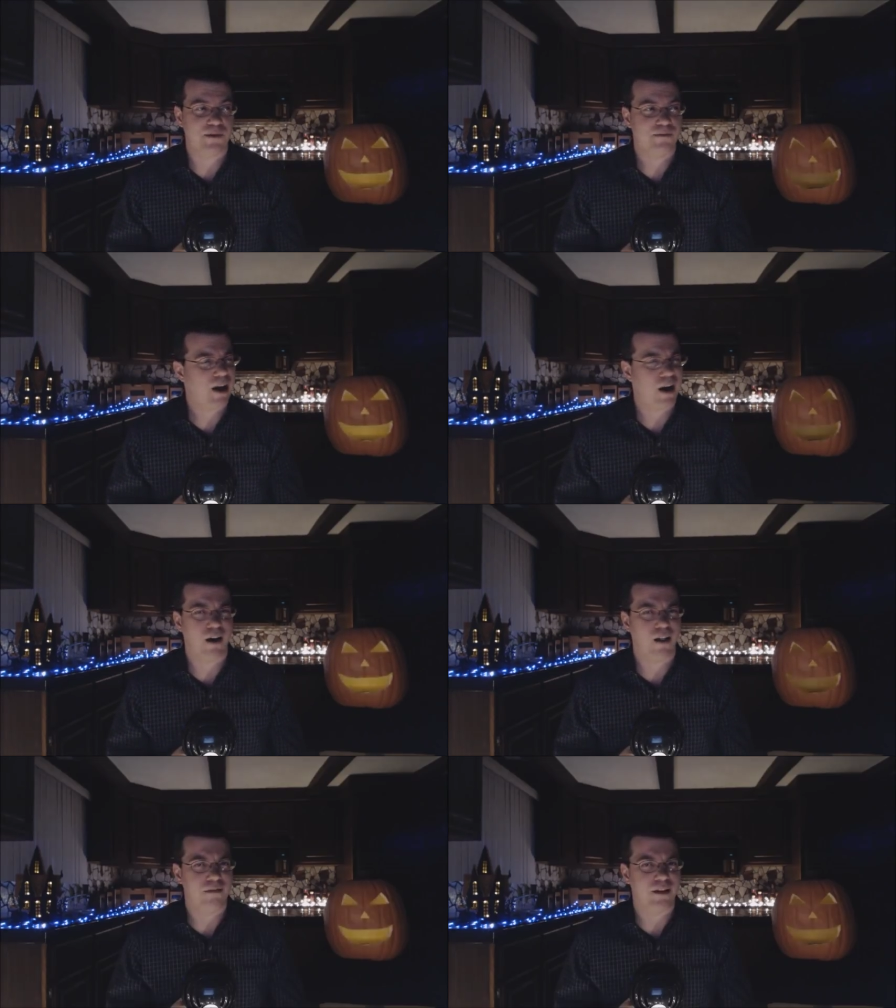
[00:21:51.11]
but
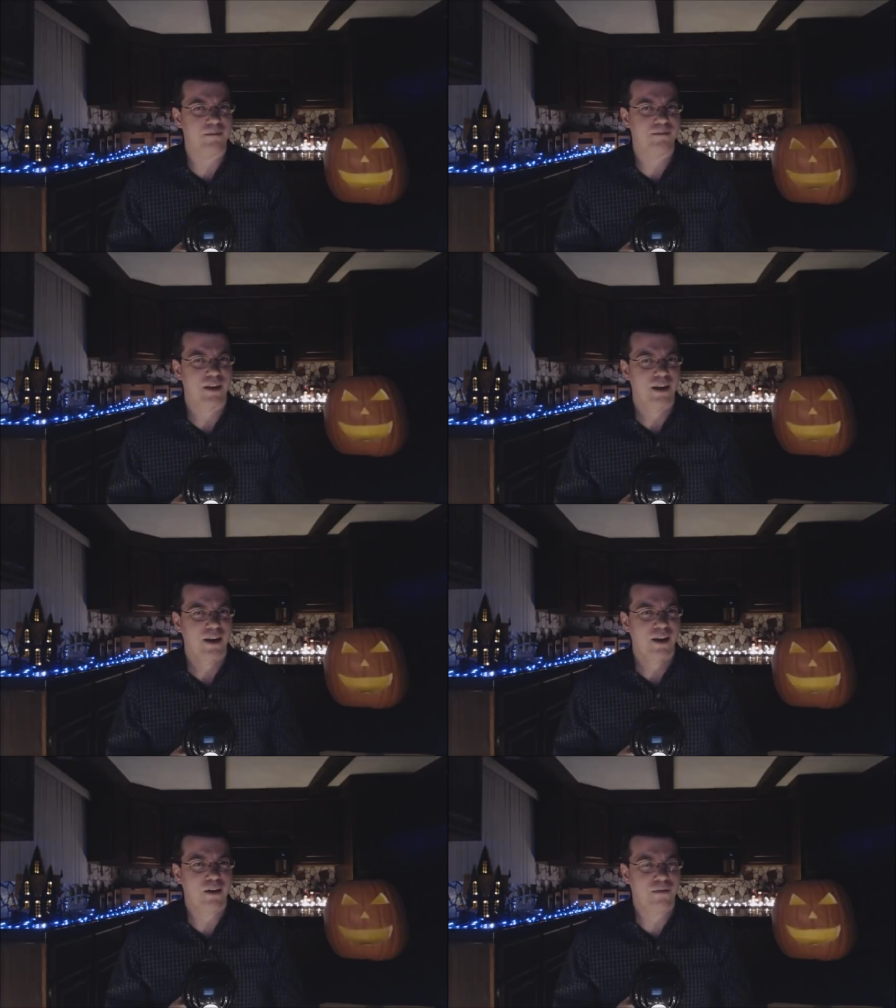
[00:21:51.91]
not all of them.
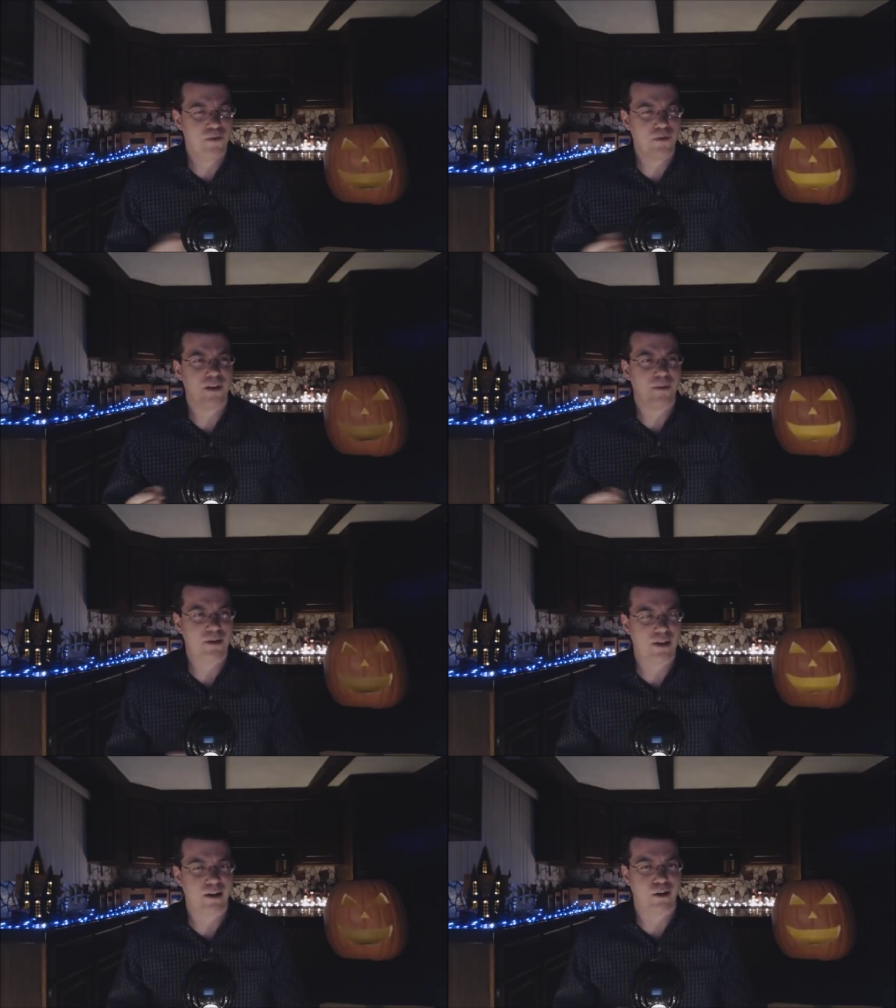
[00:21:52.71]
You know, a few of them
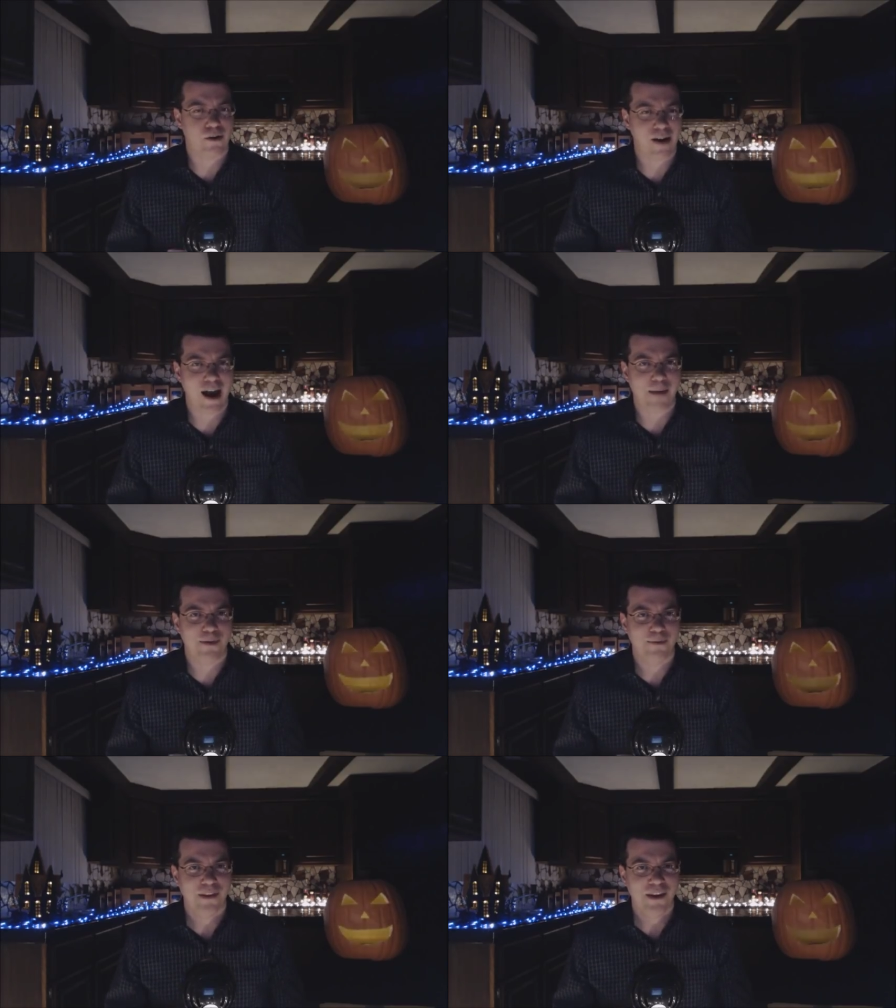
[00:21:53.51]
I think are
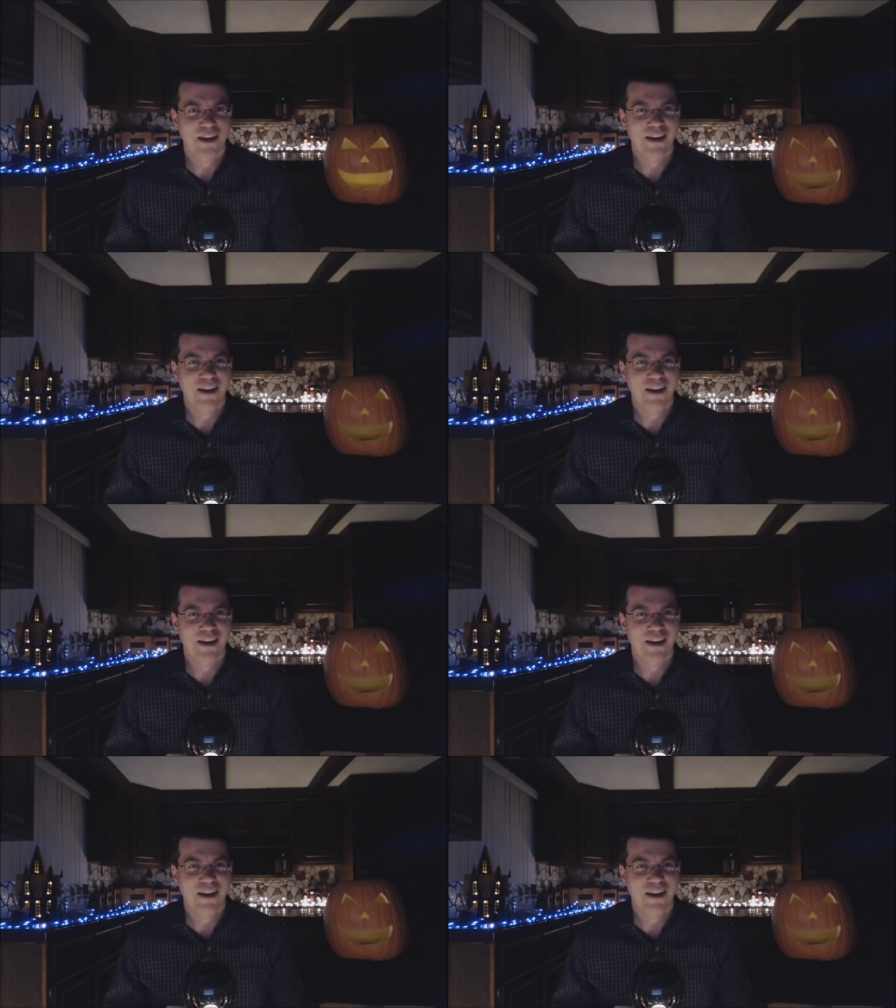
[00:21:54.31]
crap.